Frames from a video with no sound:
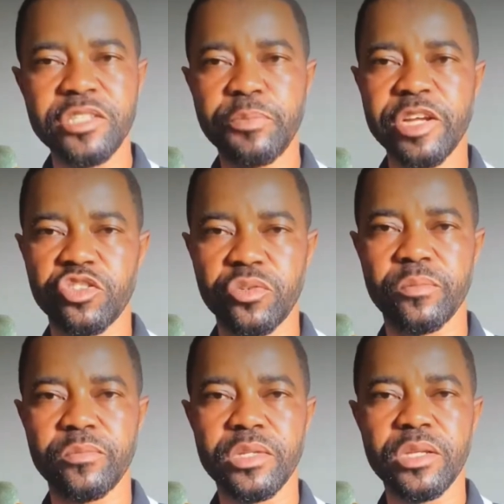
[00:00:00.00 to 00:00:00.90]
spectrum.
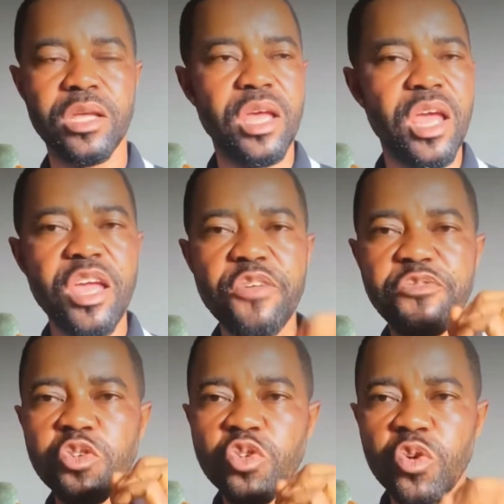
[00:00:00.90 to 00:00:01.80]
If
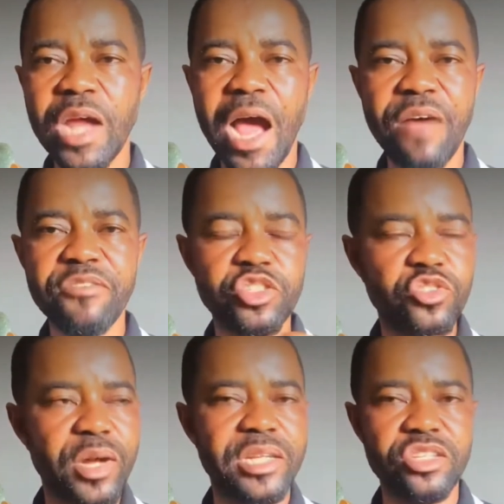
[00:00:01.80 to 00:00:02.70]
you don't have a
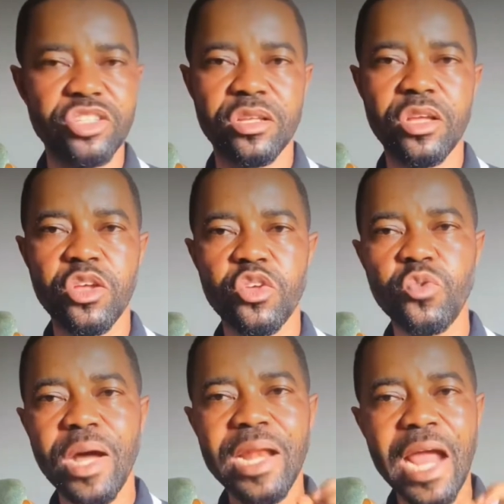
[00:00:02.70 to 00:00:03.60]
strategy,
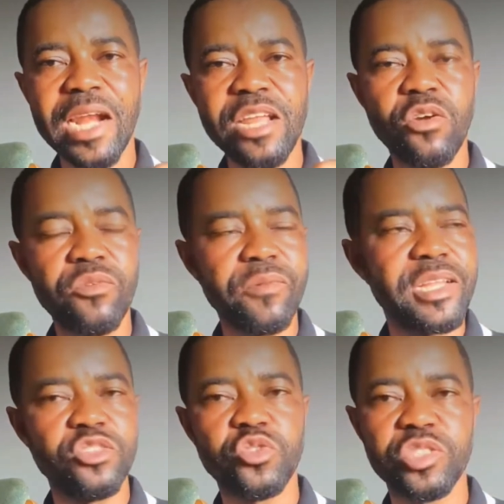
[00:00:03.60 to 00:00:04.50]
you are likely not
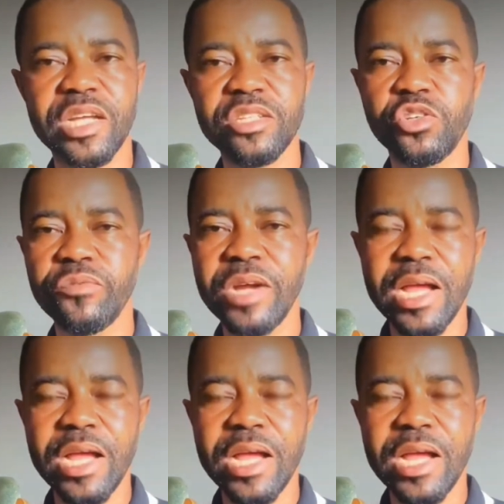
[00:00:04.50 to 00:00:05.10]
ready to start your real